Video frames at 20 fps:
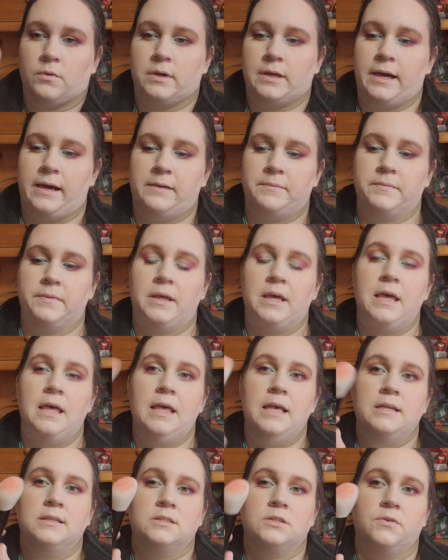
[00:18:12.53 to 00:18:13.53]
Okay.
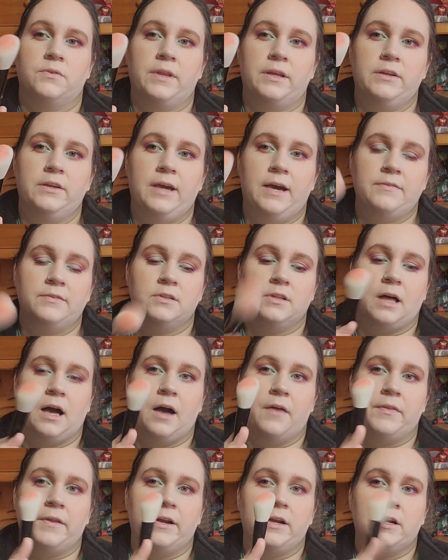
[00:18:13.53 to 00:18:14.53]
So then you have a
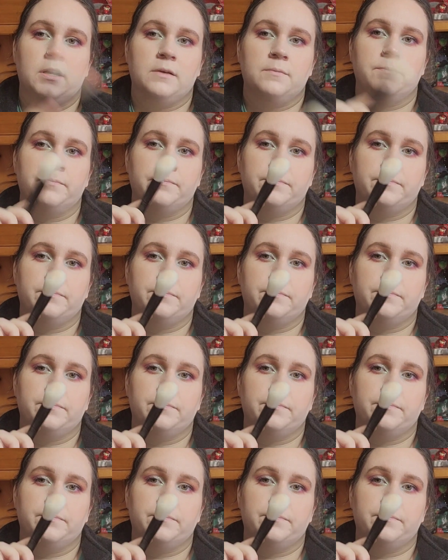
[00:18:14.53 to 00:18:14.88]
lot on there.